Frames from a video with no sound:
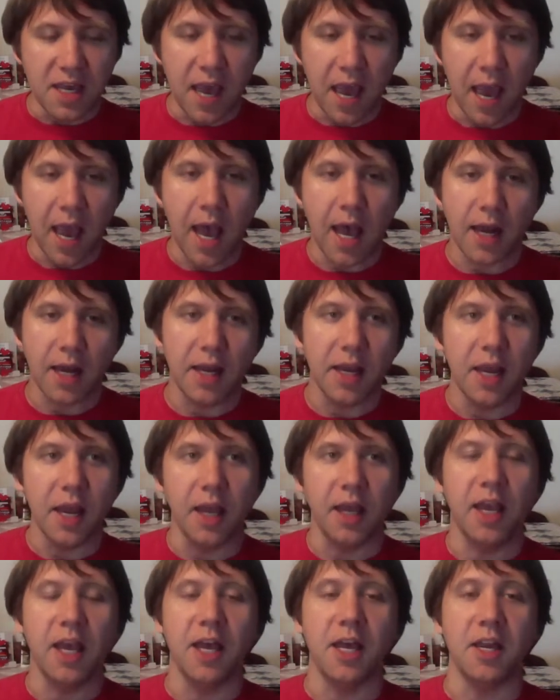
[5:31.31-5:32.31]
The
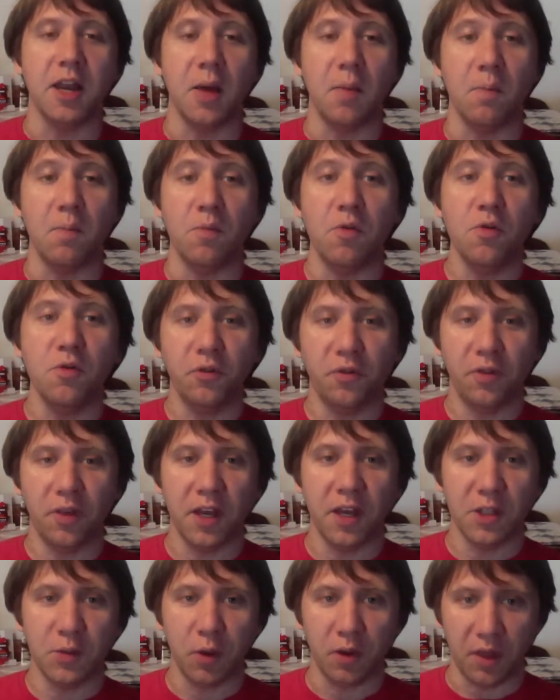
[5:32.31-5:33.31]
cat can
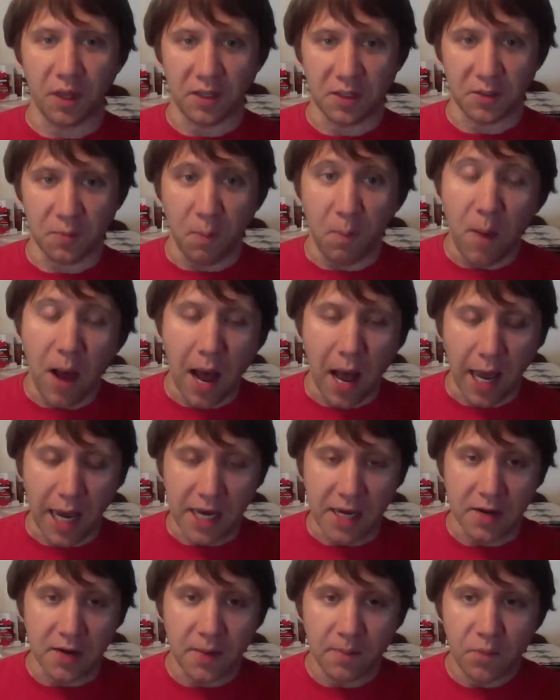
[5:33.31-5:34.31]
move things with its
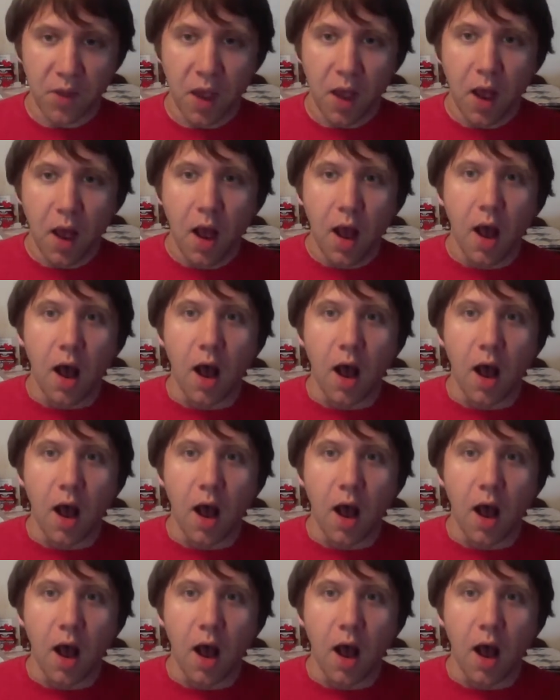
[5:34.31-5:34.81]
mind,